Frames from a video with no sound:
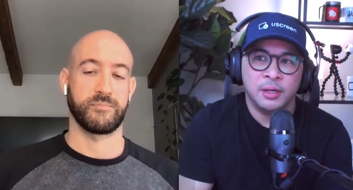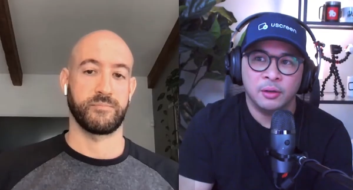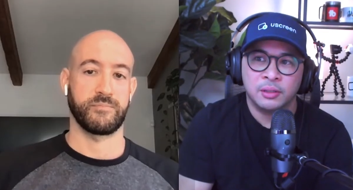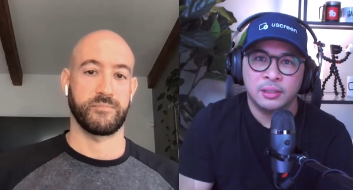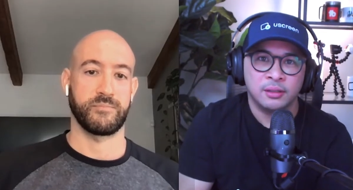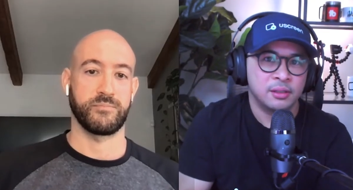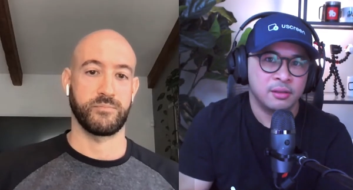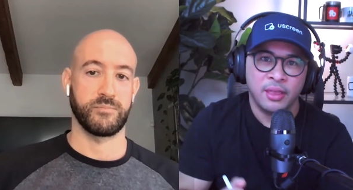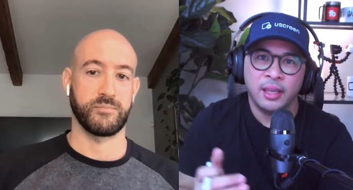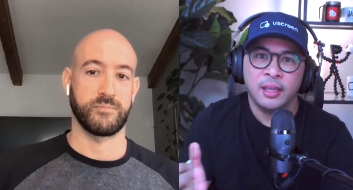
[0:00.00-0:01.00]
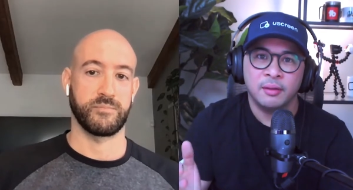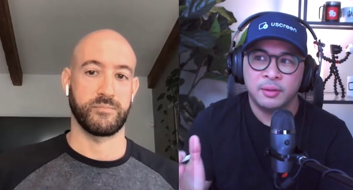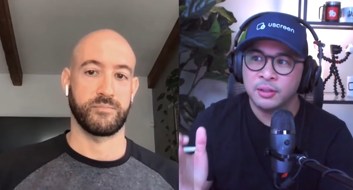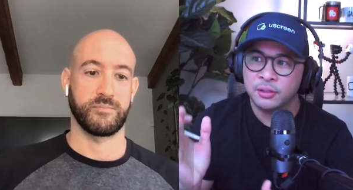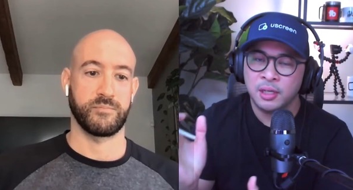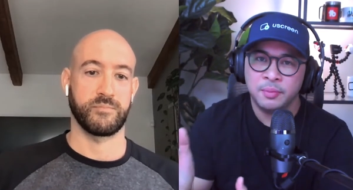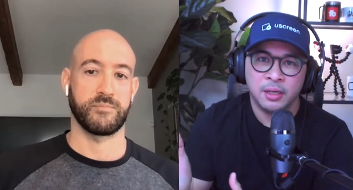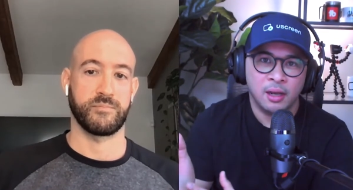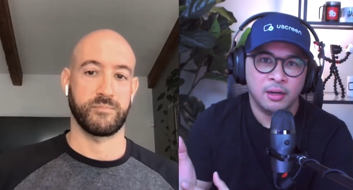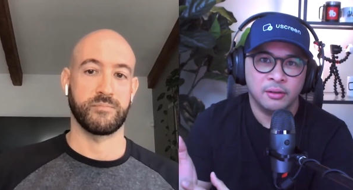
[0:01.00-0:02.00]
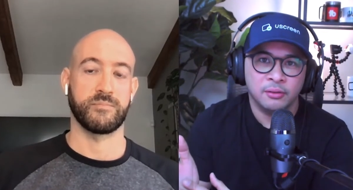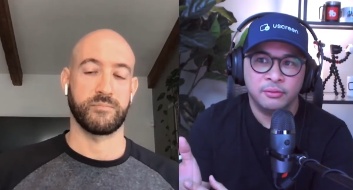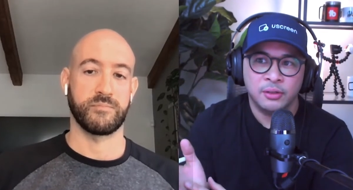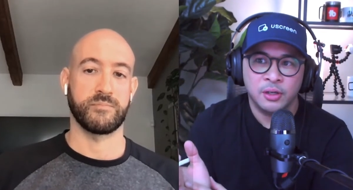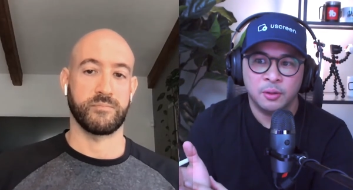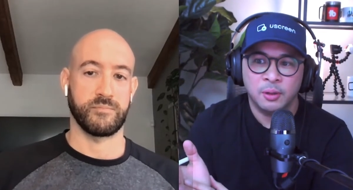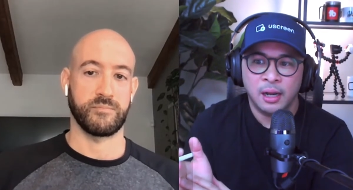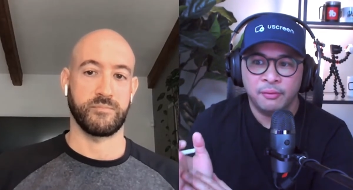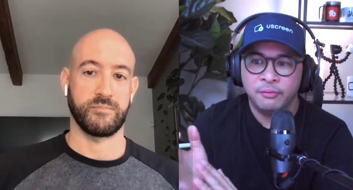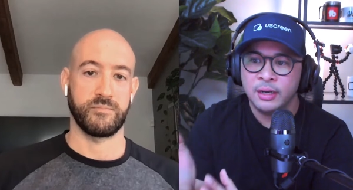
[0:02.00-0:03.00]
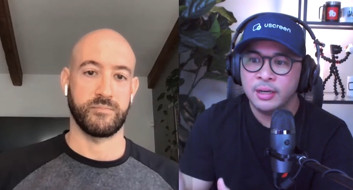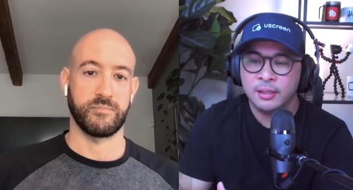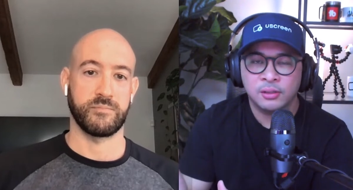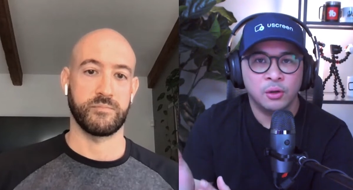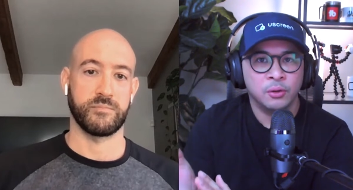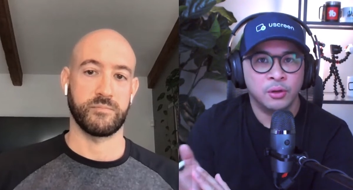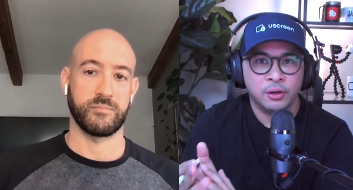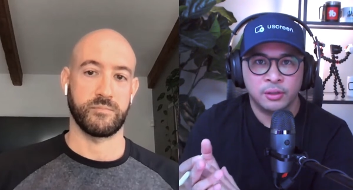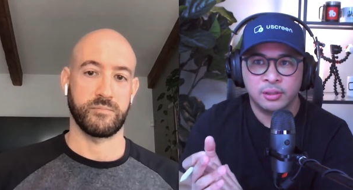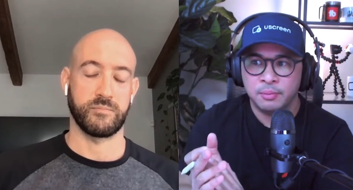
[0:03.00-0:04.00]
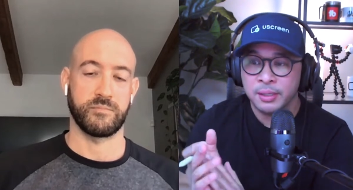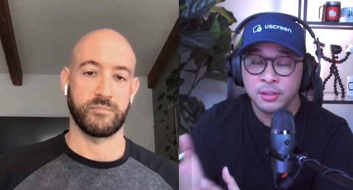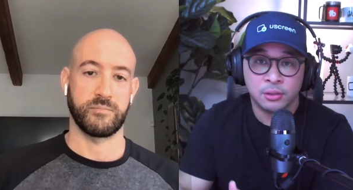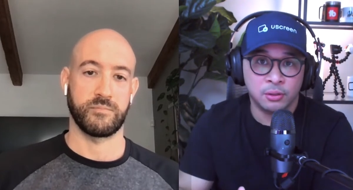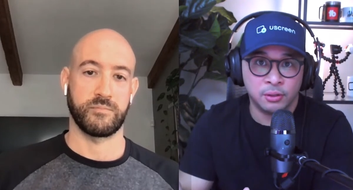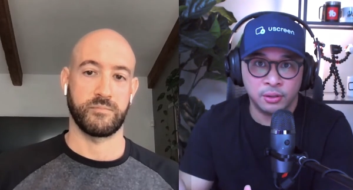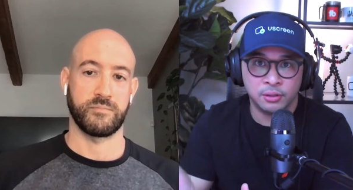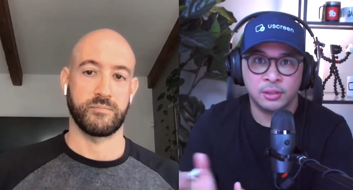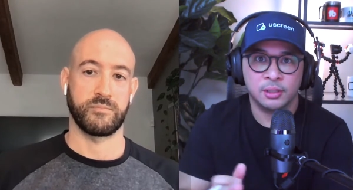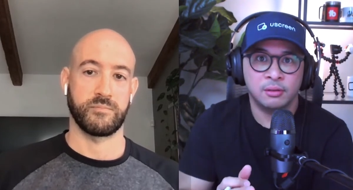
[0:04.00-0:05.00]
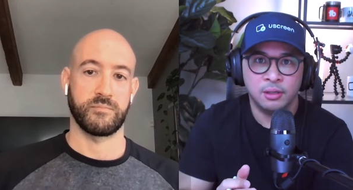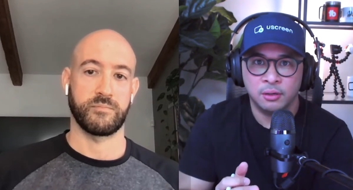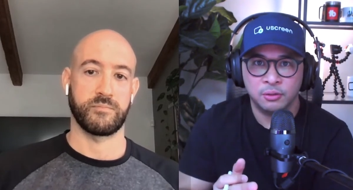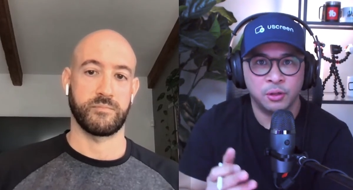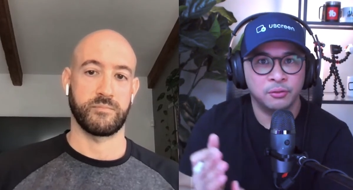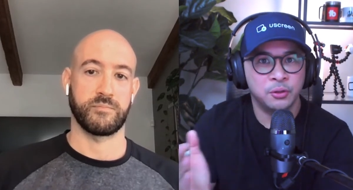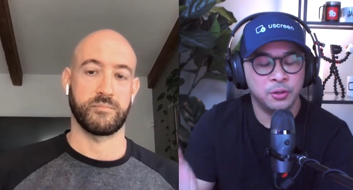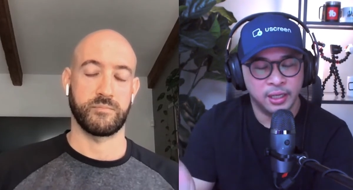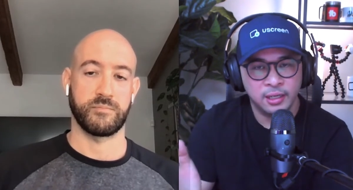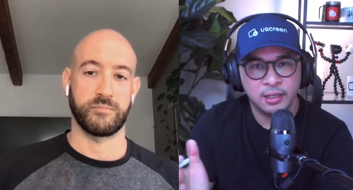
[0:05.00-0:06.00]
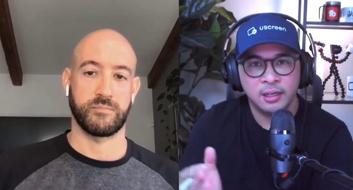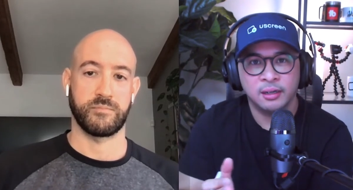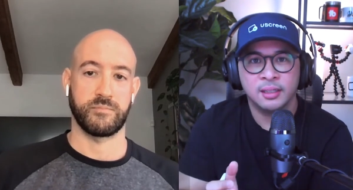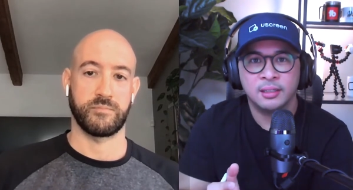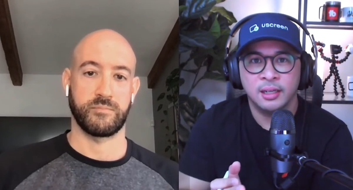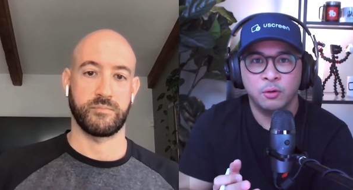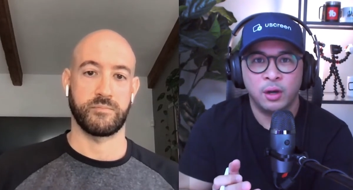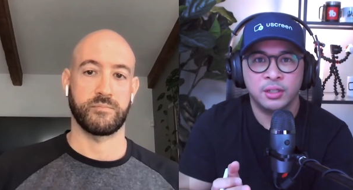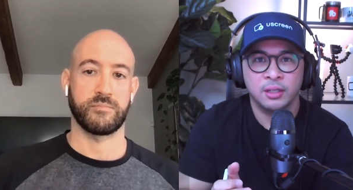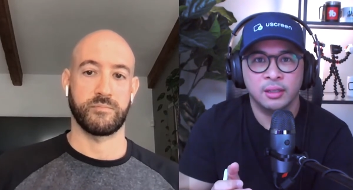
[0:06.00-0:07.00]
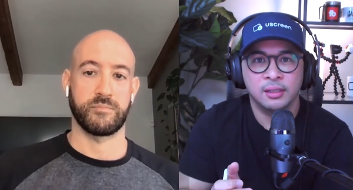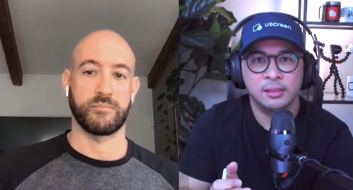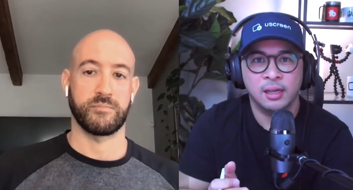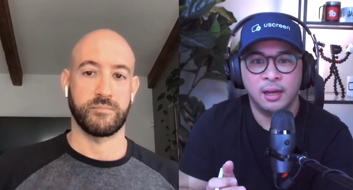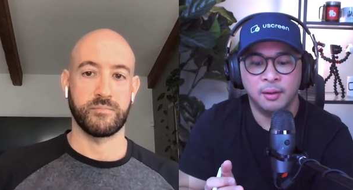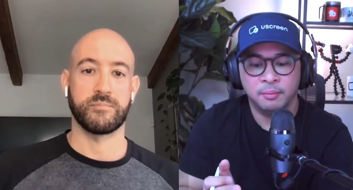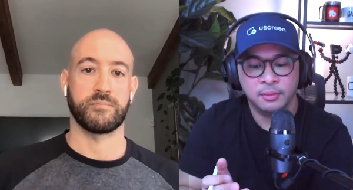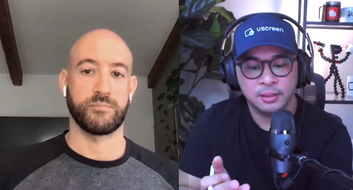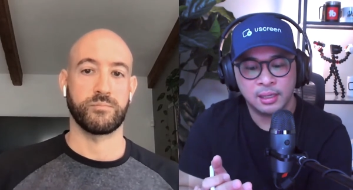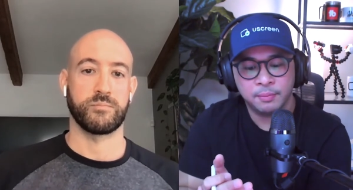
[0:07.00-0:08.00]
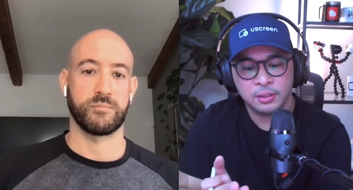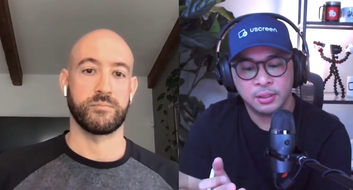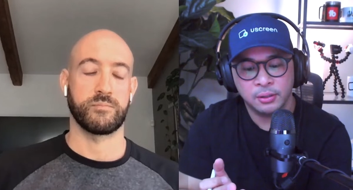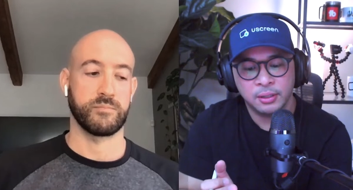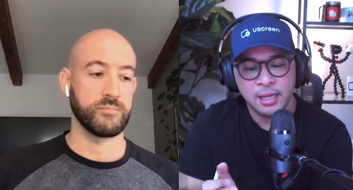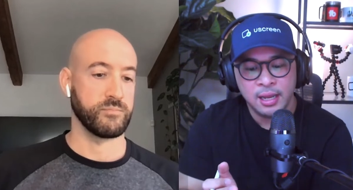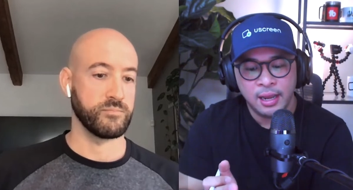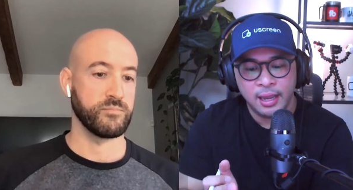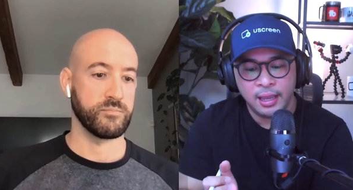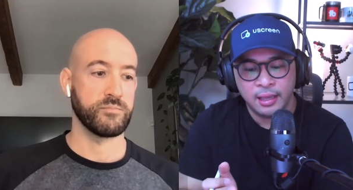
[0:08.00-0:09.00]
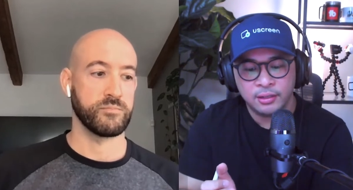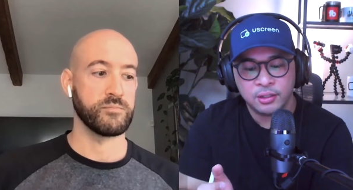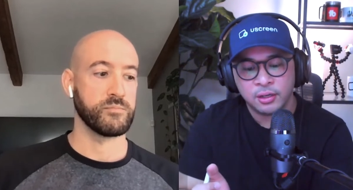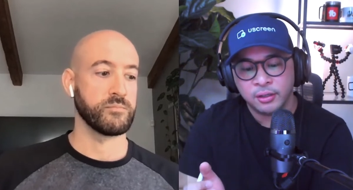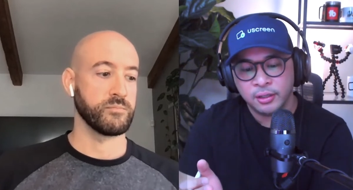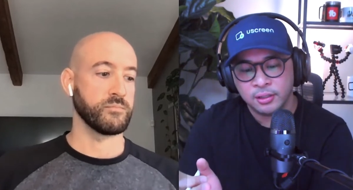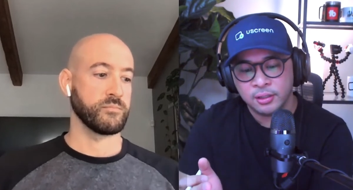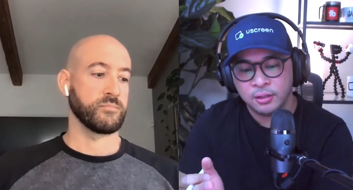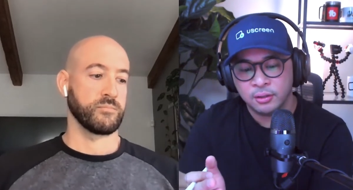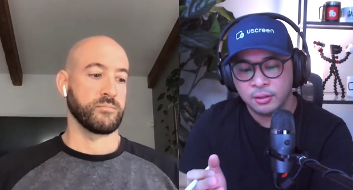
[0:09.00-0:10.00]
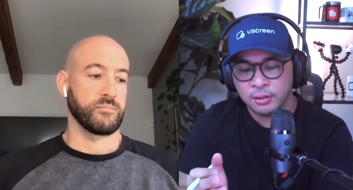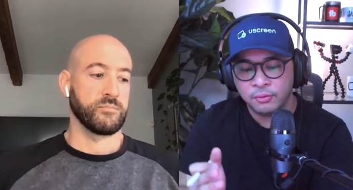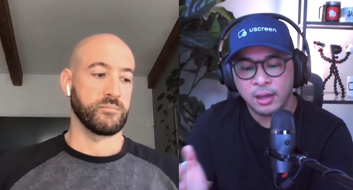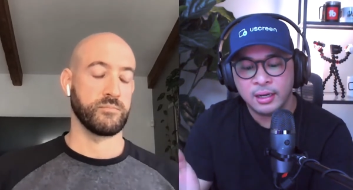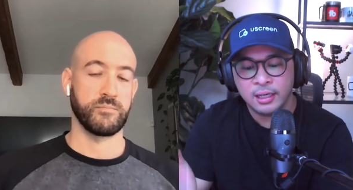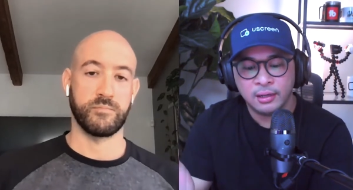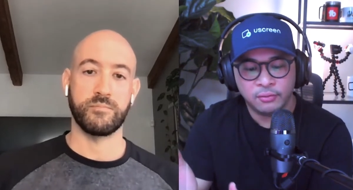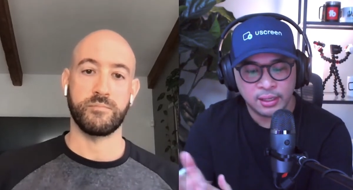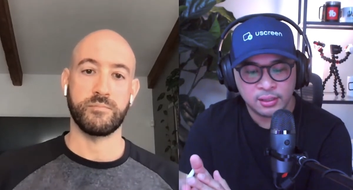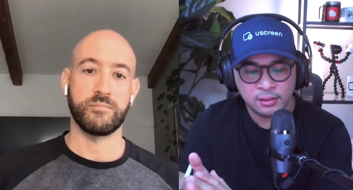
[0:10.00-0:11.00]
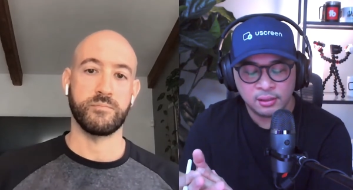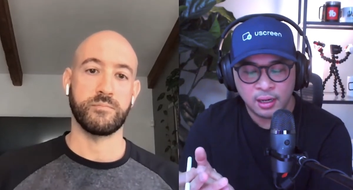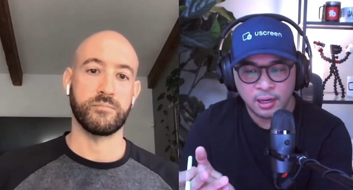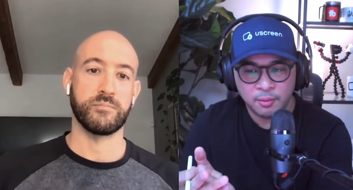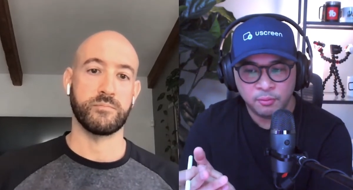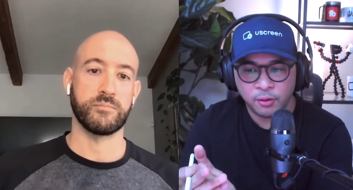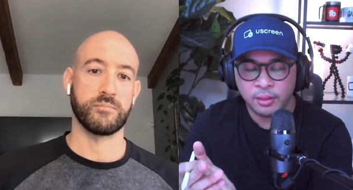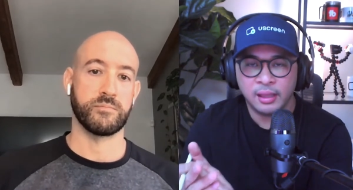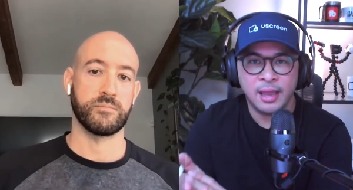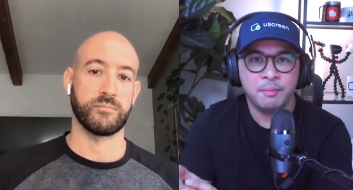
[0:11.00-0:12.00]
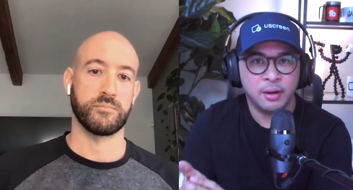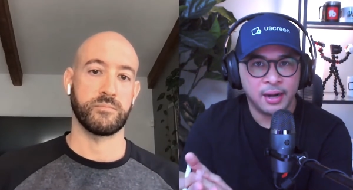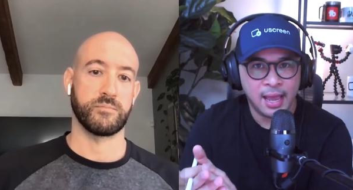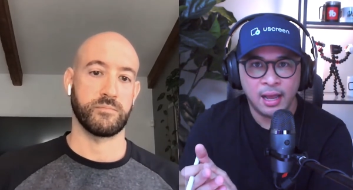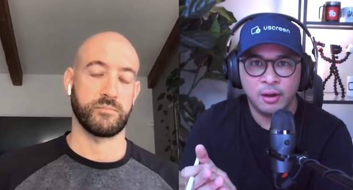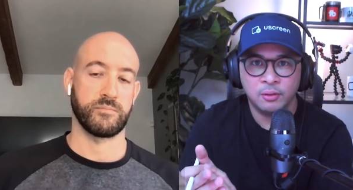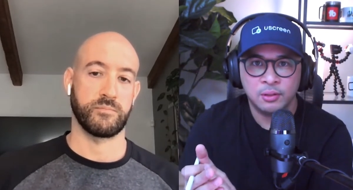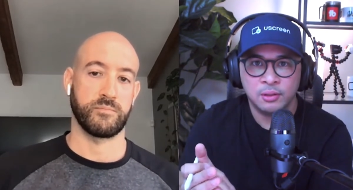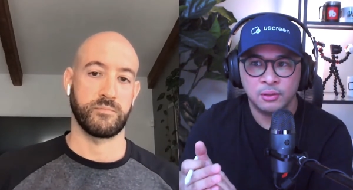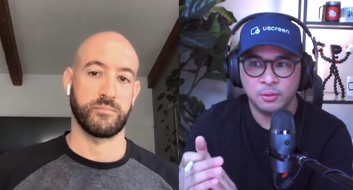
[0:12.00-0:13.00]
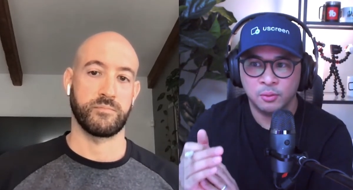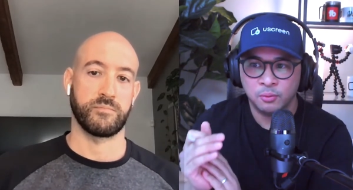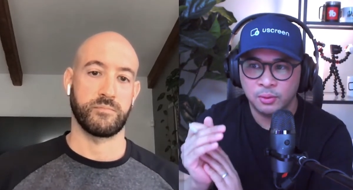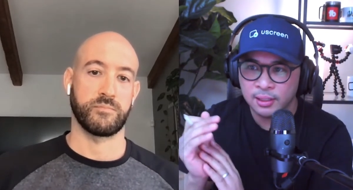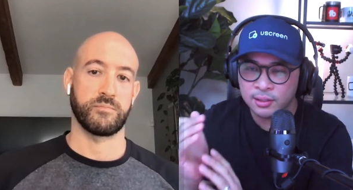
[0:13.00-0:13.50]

Speaker 1: know, because thinking there's going to be a lot of you know uh, fitness owners and business owners just you know sort of tuning in here, listening, watching this um, this episode, and just curious, you know, do, if you had any advice um, for them on how to really